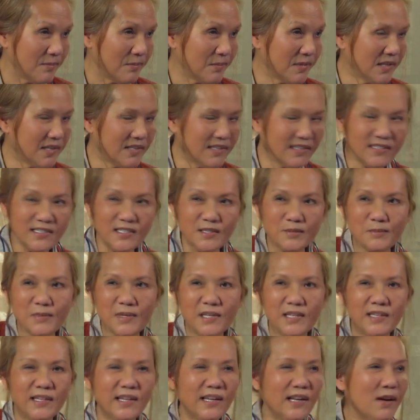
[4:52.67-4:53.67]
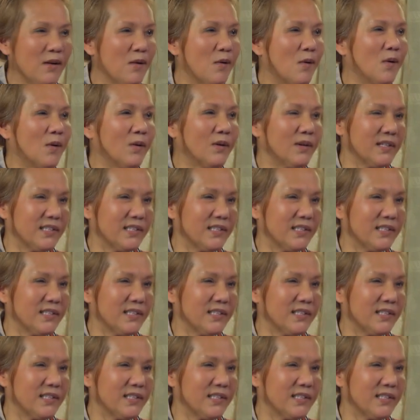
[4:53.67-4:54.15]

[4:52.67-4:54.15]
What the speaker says: but doesn't mean they are all